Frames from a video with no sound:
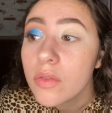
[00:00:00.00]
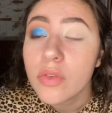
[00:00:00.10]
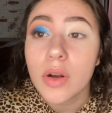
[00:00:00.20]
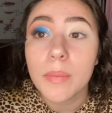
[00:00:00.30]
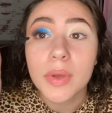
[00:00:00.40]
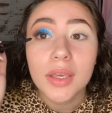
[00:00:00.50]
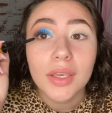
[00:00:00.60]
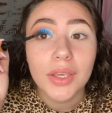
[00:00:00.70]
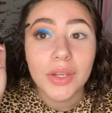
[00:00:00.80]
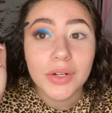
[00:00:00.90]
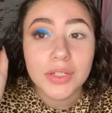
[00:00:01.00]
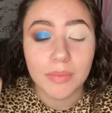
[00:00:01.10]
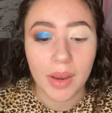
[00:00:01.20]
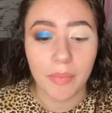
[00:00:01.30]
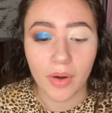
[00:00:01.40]
from here to
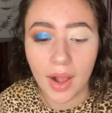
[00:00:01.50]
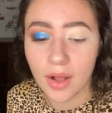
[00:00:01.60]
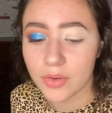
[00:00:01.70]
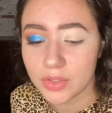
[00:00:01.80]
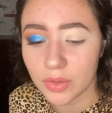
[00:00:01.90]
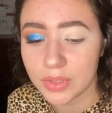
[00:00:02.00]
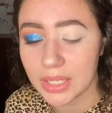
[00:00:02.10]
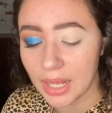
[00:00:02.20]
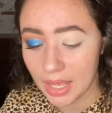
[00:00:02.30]
my brow, so it's like,